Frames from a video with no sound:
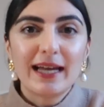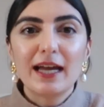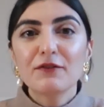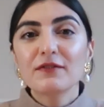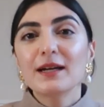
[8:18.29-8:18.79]

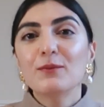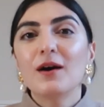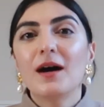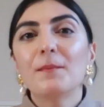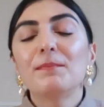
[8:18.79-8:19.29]
If they
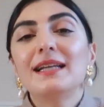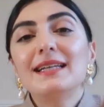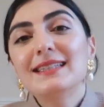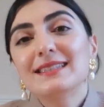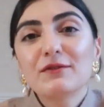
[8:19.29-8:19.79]
were,
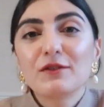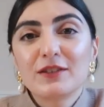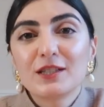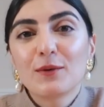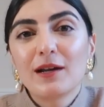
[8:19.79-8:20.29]
please give the
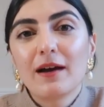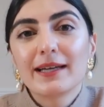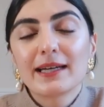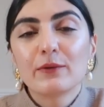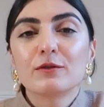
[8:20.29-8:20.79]
video a
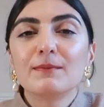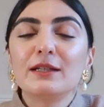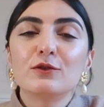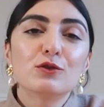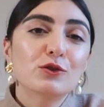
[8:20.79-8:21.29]
like, it would
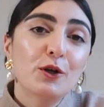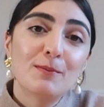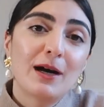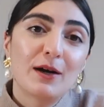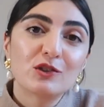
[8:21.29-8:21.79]
mean so
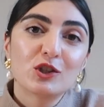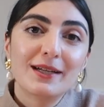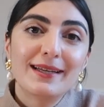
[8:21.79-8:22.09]
much.